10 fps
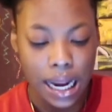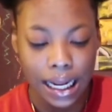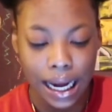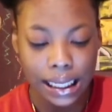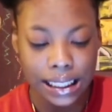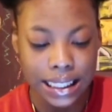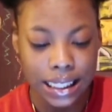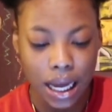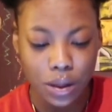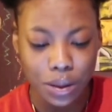They got
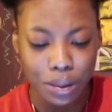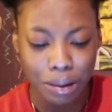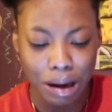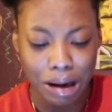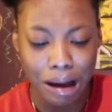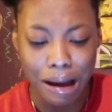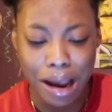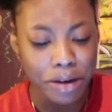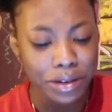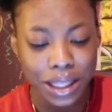discounts on
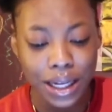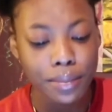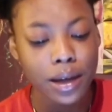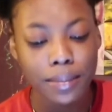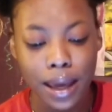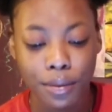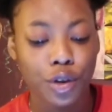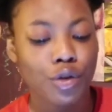everything in the book, baby.